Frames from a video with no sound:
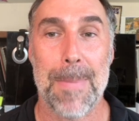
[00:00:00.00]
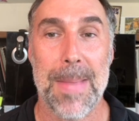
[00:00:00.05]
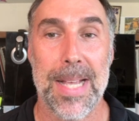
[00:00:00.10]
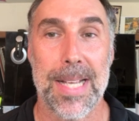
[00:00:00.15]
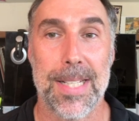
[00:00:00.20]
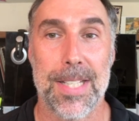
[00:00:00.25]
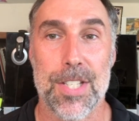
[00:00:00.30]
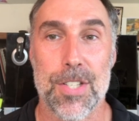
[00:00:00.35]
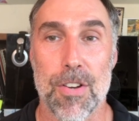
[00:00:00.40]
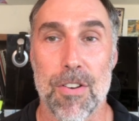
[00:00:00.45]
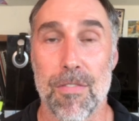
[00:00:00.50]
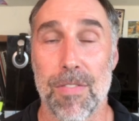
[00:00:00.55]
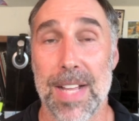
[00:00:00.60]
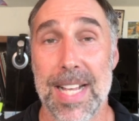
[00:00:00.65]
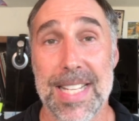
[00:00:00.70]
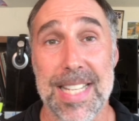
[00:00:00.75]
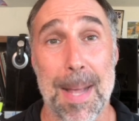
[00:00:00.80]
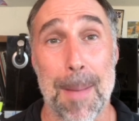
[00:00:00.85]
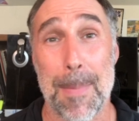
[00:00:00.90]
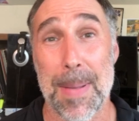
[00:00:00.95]
It sort of
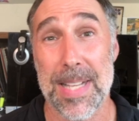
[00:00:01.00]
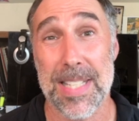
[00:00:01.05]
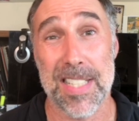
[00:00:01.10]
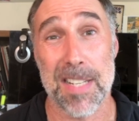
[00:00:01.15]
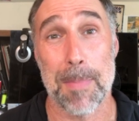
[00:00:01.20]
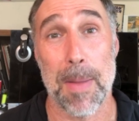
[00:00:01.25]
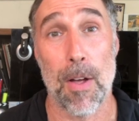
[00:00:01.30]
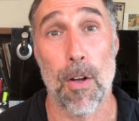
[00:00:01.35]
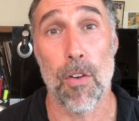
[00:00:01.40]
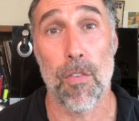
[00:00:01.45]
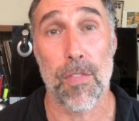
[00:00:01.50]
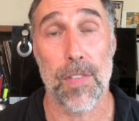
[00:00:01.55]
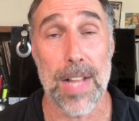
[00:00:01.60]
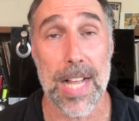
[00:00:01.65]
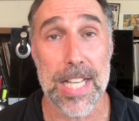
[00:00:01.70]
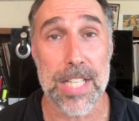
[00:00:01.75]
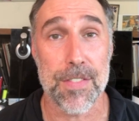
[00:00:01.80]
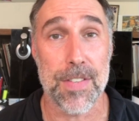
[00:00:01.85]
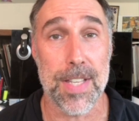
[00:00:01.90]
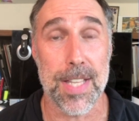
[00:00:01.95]
lays out basically my whole
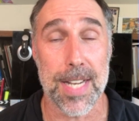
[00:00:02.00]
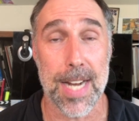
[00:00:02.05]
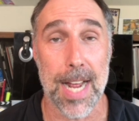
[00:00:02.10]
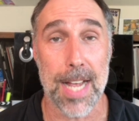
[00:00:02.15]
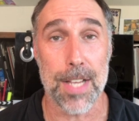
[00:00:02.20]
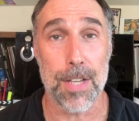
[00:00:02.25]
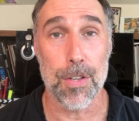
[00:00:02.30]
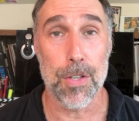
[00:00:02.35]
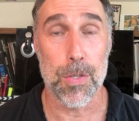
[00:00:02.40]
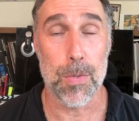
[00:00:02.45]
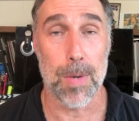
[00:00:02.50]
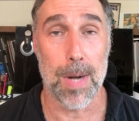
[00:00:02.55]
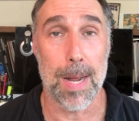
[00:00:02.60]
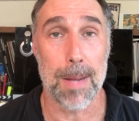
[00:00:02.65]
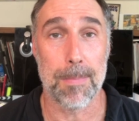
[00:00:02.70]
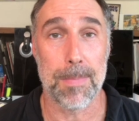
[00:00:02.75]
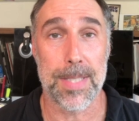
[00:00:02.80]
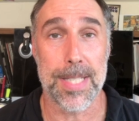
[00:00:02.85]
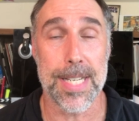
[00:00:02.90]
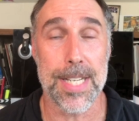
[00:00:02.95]
philosophy that I use when
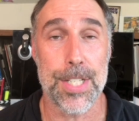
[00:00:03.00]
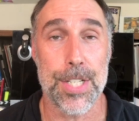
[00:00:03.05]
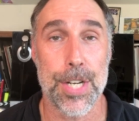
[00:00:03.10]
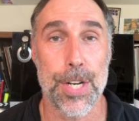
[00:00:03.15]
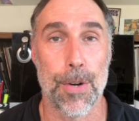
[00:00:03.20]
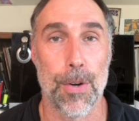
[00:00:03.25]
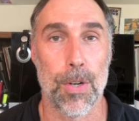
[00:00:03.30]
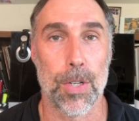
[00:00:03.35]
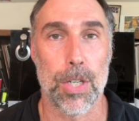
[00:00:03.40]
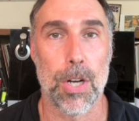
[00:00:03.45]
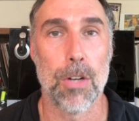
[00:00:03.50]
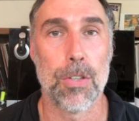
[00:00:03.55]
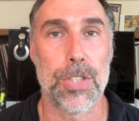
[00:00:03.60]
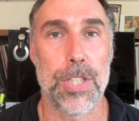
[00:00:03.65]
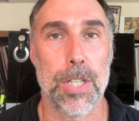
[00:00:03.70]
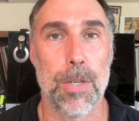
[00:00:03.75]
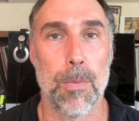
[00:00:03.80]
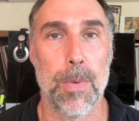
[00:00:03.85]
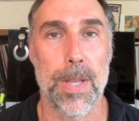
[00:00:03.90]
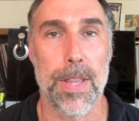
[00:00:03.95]
I'm teaching or
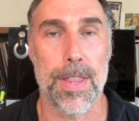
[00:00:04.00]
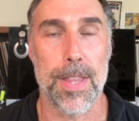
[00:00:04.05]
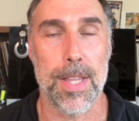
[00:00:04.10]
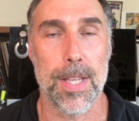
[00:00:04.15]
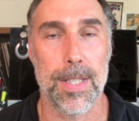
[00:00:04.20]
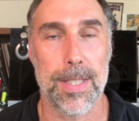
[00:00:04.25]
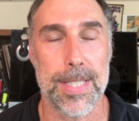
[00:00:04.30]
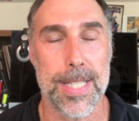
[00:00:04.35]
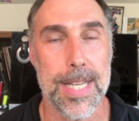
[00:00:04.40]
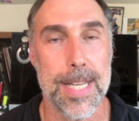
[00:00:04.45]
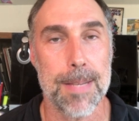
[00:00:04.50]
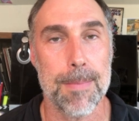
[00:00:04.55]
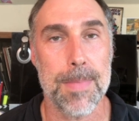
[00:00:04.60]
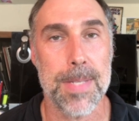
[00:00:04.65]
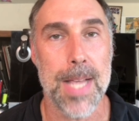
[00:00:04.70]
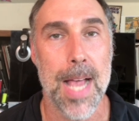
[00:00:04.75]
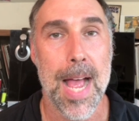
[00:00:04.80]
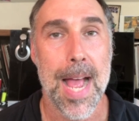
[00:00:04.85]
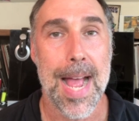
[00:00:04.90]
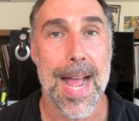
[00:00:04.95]
coaching with
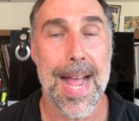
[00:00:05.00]
teams,